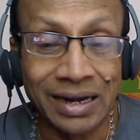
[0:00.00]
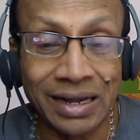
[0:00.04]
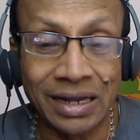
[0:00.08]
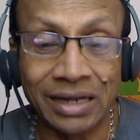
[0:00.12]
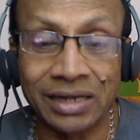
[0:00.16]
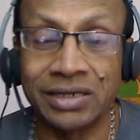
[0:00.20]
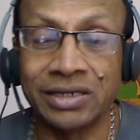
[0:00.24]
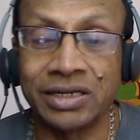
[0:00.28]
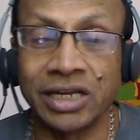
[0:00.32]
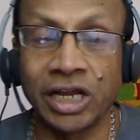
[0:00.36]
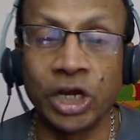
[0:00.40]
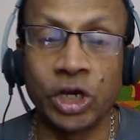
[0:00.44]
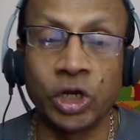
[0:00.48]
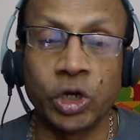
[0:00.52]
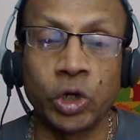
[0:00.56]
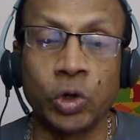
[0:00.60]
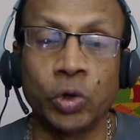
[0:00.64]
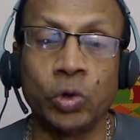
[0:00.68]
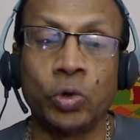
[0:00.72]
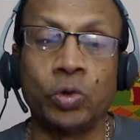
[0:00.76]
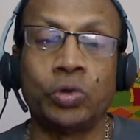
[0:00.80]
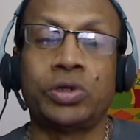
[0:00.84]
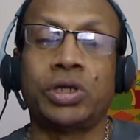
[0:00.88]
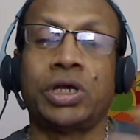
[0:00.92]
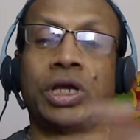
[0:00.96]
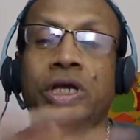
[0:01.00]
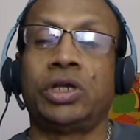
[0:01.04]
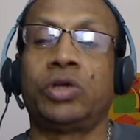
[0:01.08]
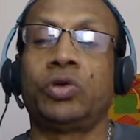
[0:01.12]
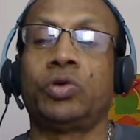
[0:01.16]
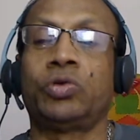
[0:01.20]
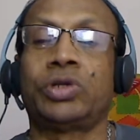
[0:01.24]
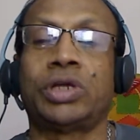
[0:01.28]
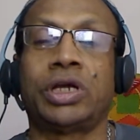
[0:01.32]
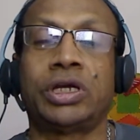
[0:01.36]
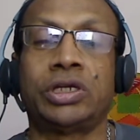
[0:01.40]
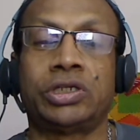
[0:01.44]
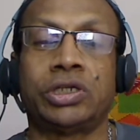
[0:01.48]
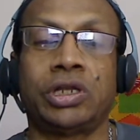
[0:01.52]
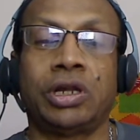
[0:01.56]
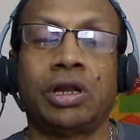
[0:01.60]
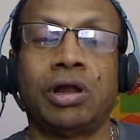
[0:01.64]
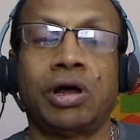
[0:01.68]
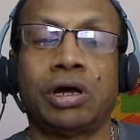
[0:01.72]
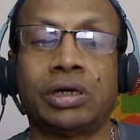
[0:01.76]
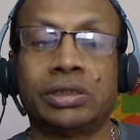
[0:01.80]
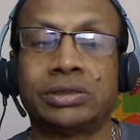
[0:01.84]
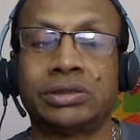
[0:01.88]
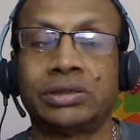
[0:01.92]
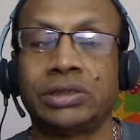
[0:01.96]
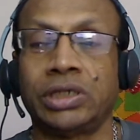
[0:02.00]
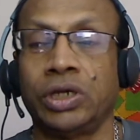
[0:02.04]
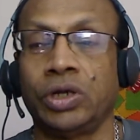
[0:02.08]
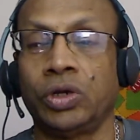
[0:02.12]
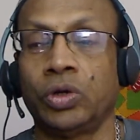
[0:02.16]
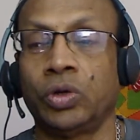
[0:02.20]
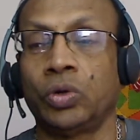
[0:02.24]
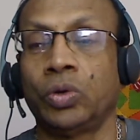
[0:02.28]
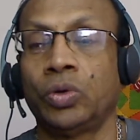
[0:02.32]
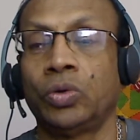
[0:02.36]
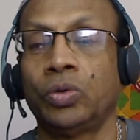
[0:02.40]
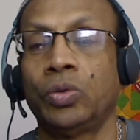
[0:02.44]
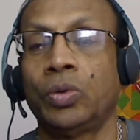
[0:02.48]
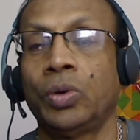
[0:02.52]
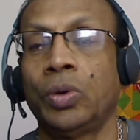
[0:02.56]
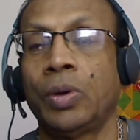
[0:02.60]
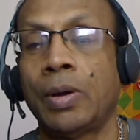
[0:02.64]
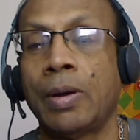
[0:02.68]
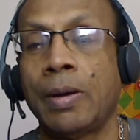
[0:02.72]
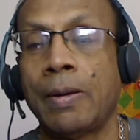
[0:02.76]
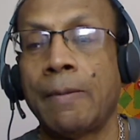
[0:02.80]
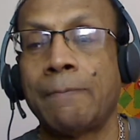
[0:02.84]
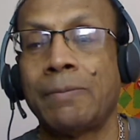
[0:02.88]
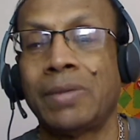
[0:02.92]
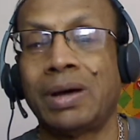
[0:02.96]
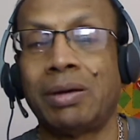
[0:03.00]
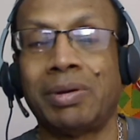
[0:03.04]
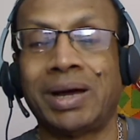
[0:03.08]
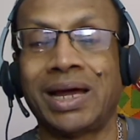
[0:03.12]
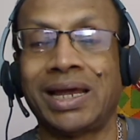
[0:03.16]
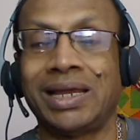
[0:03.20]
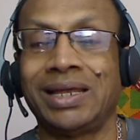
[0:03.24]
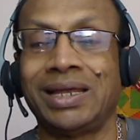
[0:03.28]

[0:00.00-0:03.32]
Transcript: Thank you, thanks a lot. See you. Bye